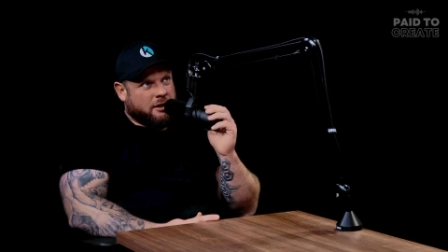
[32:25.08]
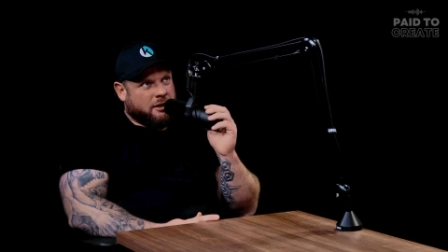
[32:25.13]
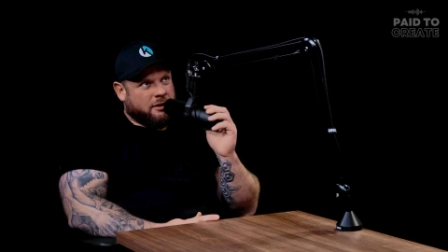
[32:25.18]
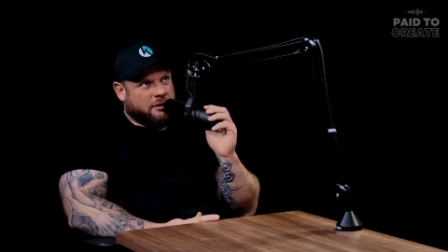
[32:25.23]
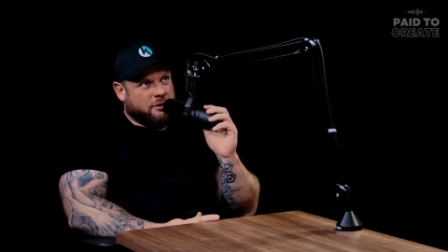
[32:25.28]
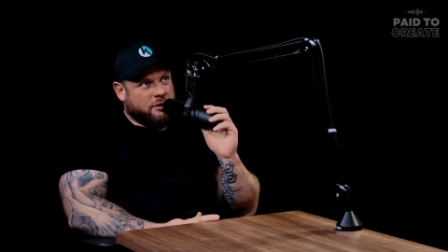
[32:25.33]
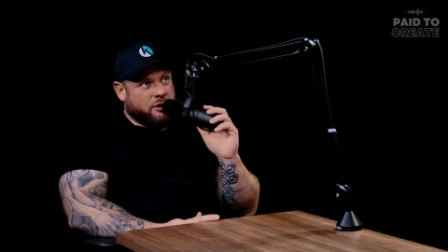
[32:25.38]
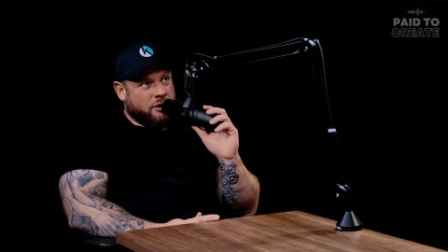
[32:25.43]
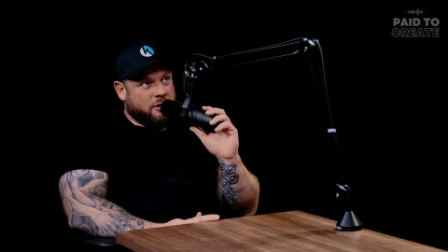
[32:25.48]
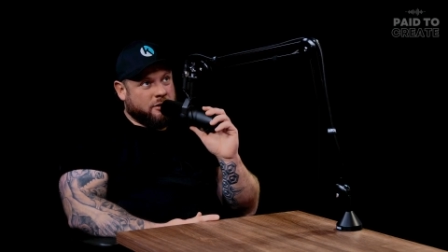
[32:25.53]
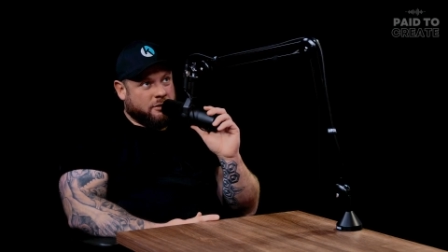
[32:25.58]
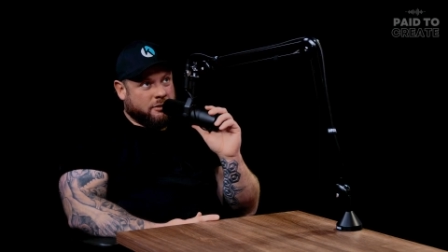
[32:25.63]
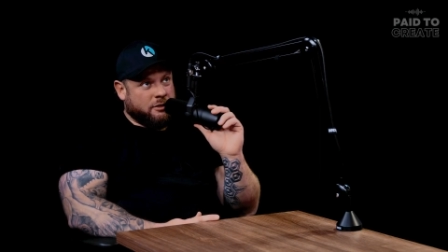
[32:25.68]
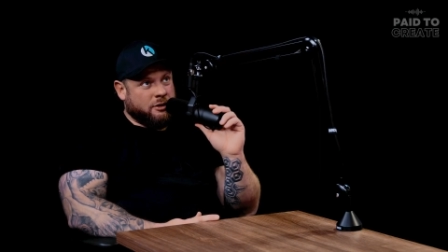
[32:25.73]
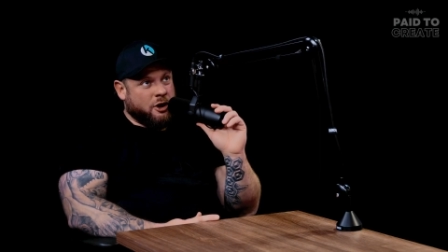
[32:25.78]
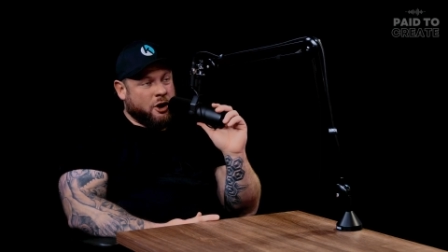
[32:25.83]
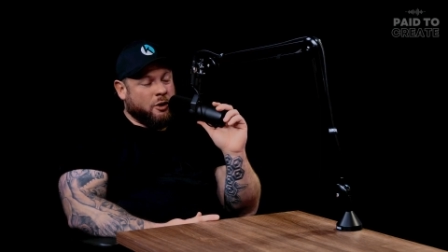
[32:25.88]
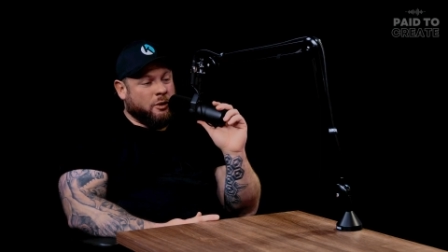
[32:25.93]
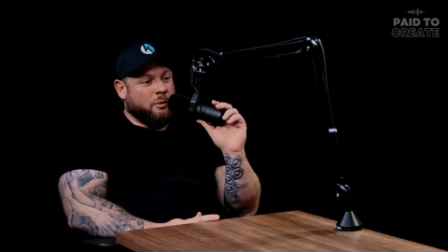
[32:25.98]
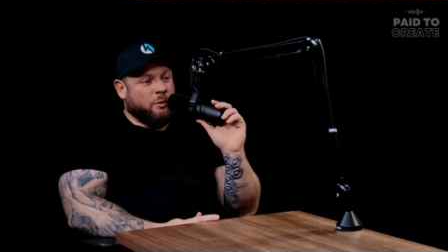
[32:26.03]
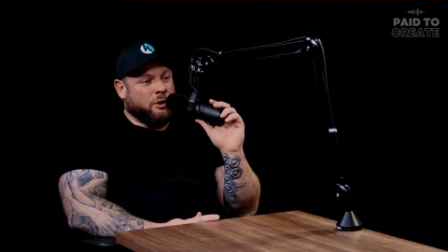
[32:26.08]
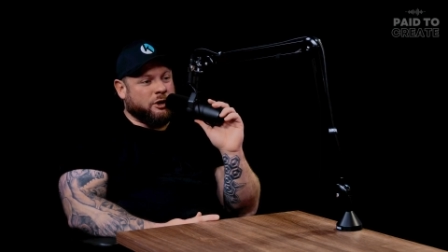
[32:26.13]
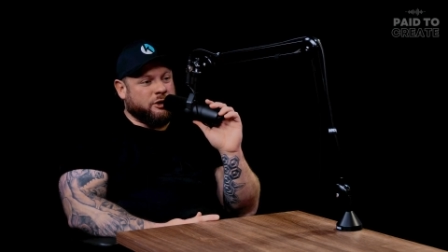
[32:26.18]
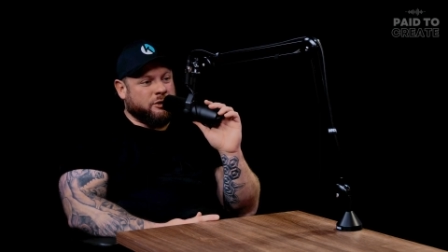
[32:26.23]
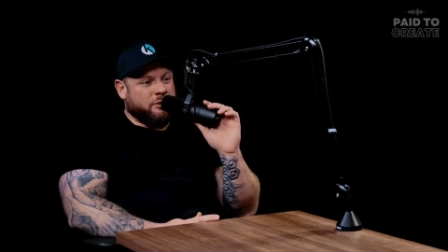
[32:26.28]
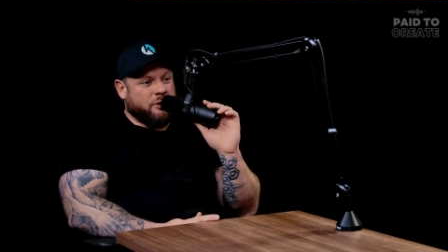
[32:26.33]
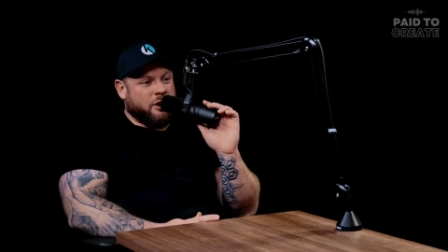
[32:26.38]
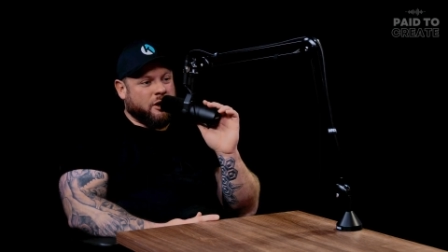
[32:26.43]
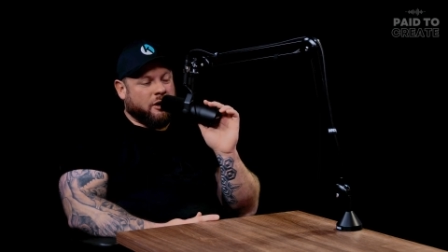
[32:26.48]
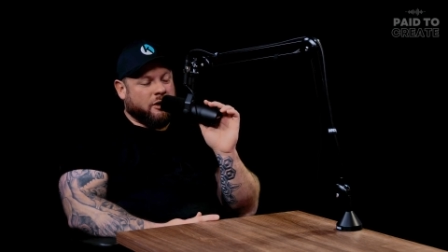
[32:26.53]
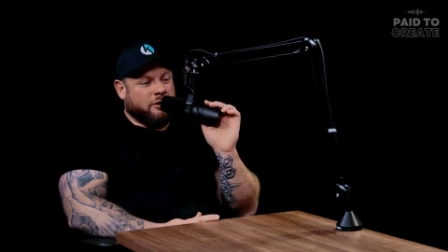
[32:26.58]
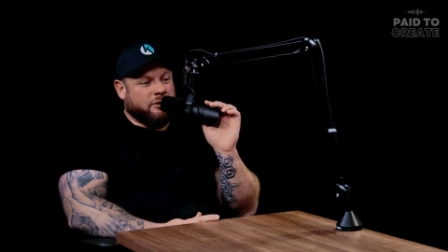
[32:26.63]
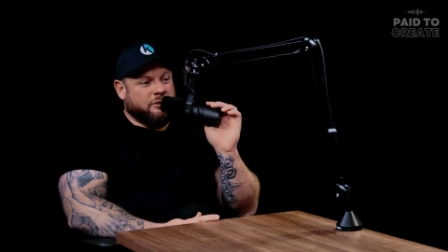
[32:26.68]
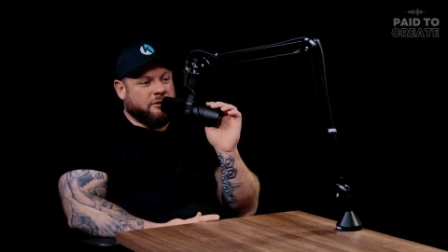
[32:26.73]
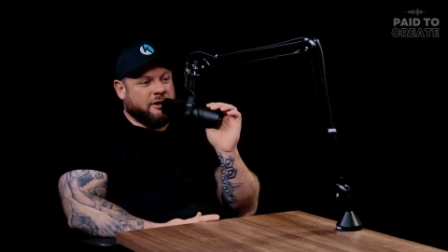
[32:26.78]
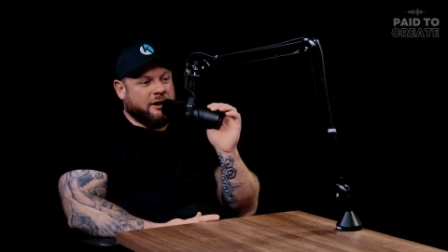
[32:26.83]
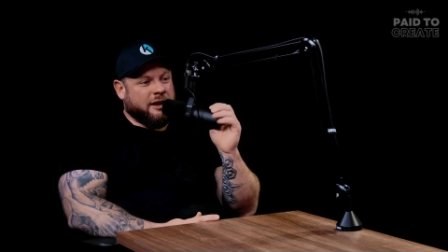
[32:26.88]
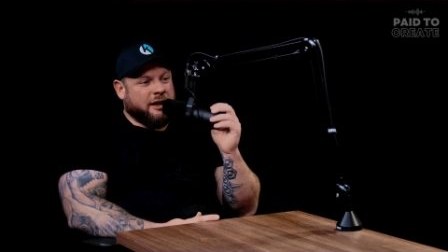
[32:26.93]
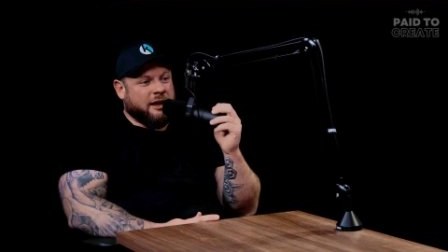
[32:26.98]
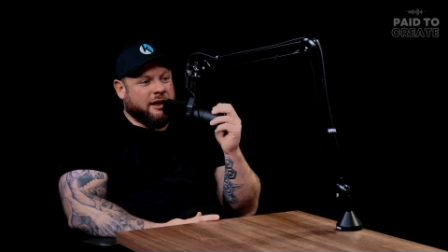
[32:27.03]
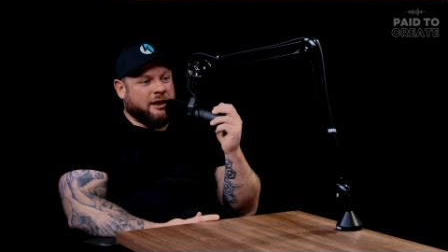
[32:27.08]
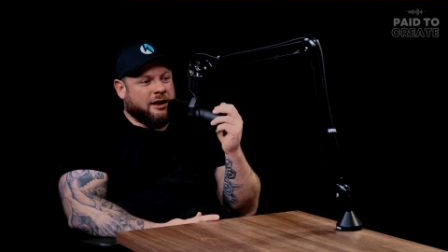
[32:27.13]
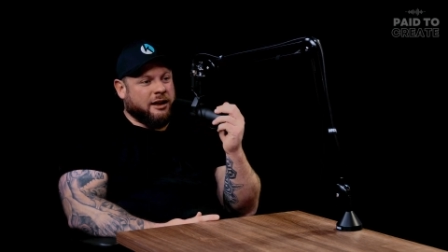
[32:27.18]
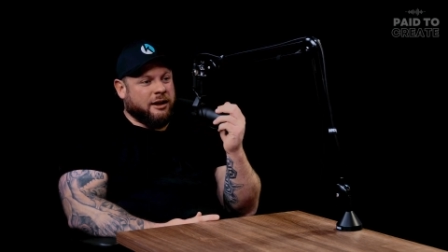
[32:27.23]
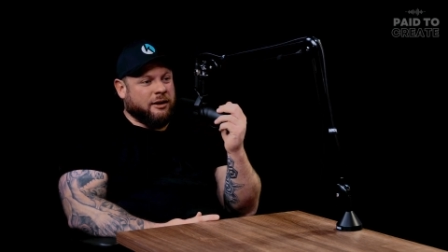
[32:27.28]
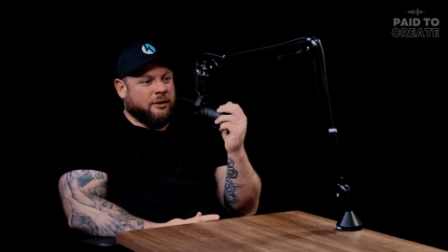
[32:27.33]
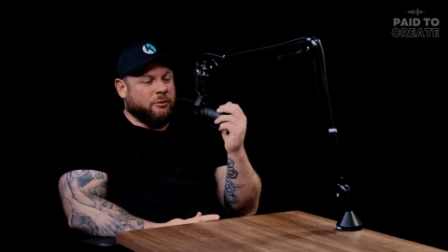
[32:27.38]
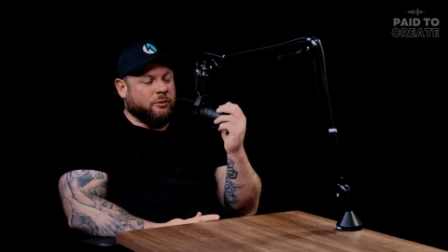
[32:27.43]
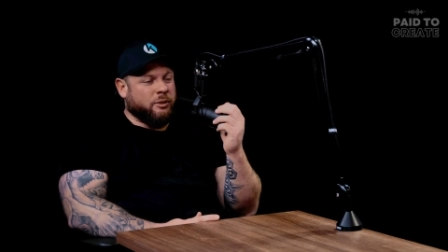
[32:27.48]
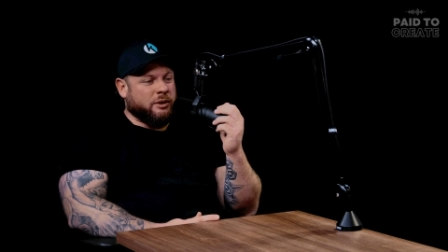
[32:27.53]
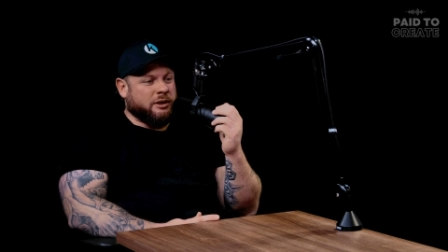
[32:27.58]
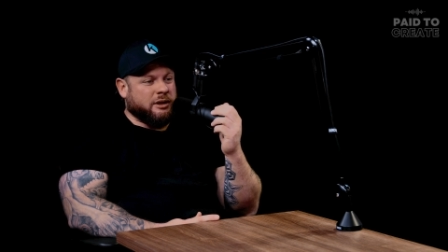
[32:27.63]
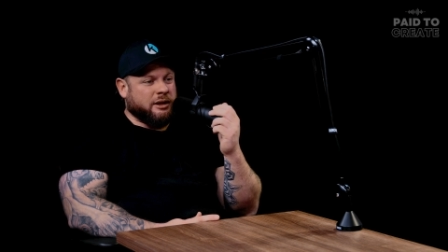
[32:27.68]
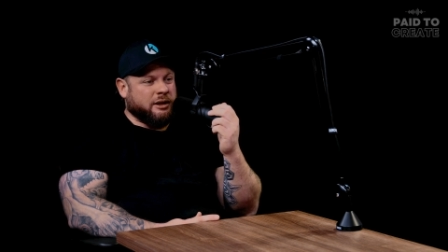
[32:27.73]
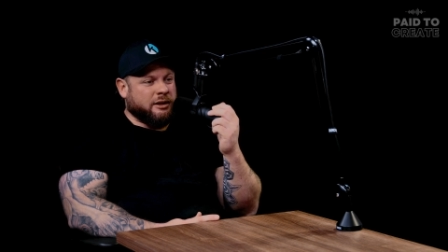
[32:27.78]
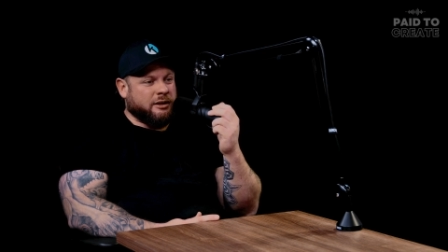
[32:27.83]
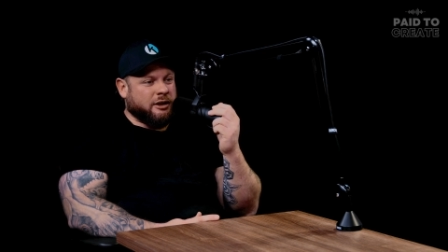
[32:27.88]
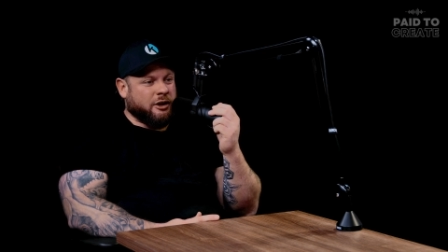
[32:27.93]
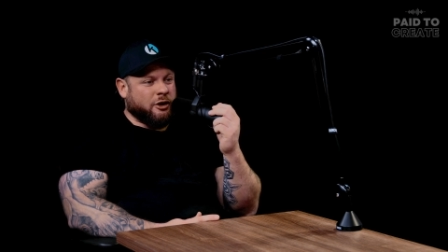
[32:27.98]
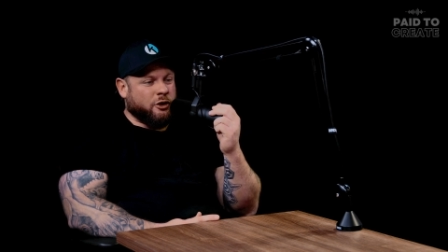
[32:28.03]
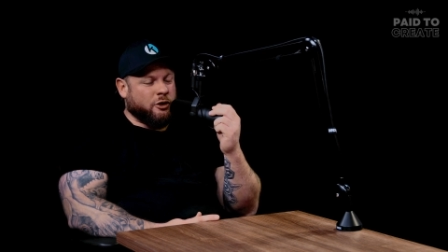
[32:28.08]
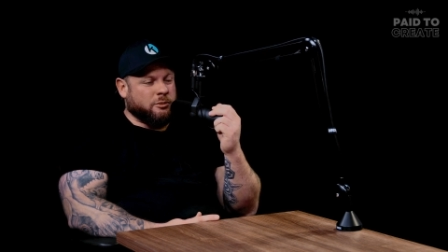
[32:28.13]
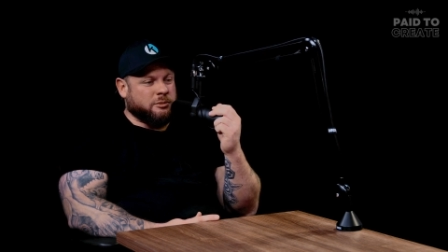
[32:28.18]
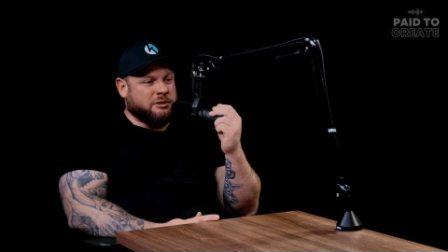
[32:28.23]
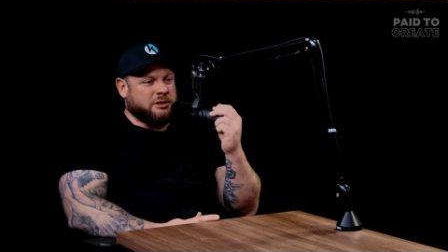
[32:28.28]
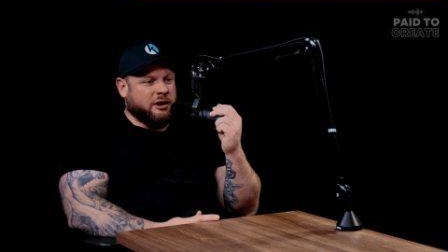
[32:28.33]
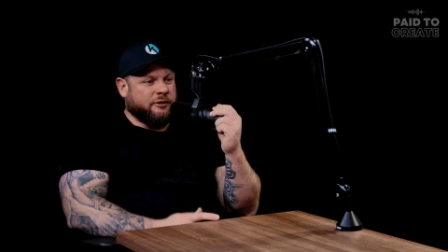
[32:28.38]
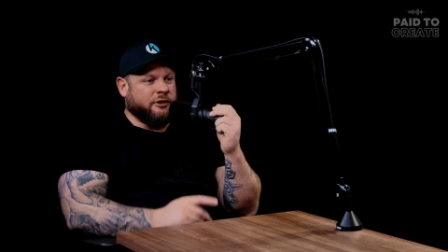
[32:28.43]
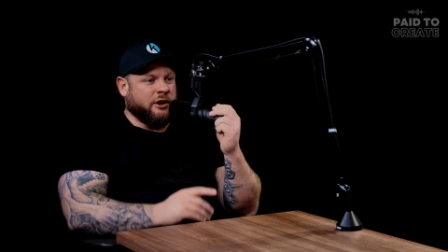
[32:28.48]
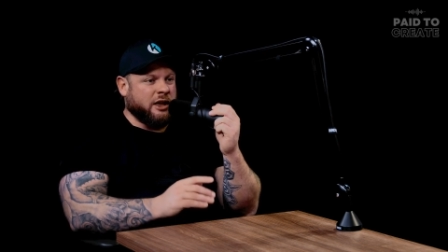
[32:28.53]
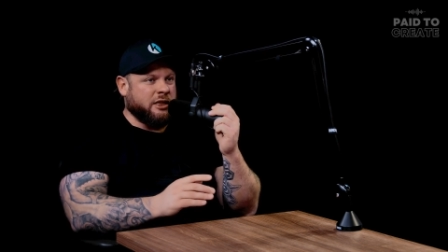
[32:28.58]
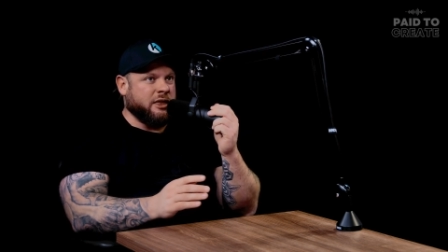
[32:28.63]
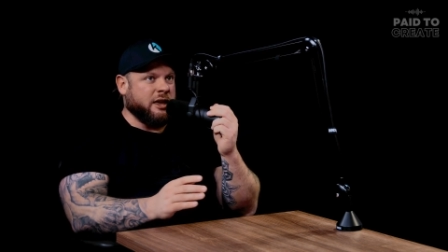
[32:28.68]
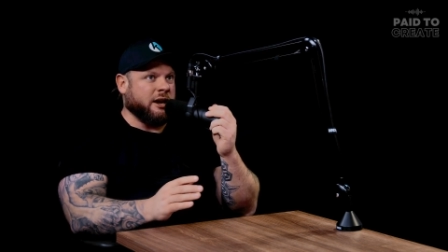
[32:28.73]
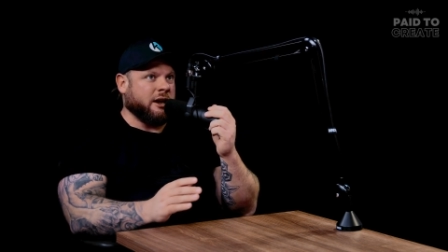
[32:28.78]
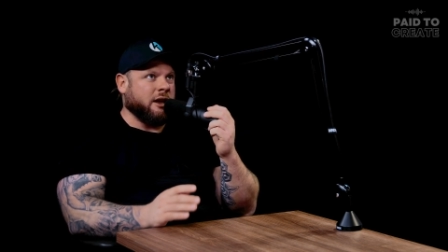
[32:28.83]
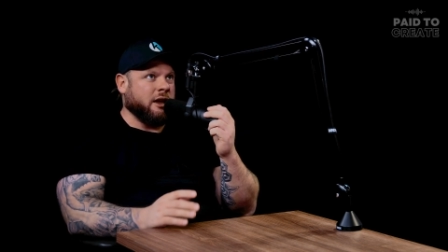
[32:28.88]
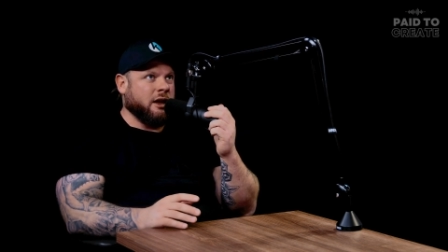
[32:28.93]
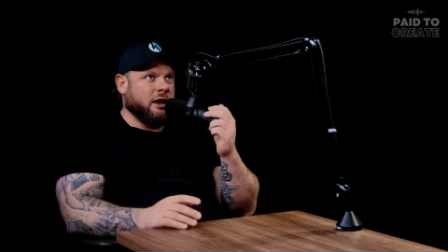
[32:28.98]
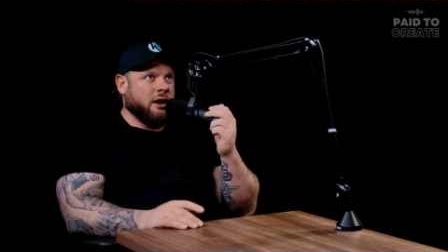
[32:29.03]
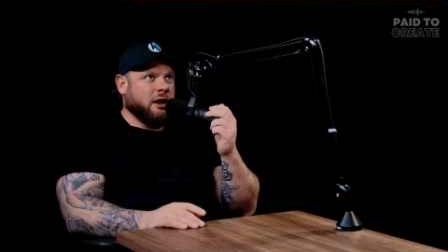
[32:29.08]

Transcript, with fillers: n- knowing what you know, and, and, with the the home stuff, and I think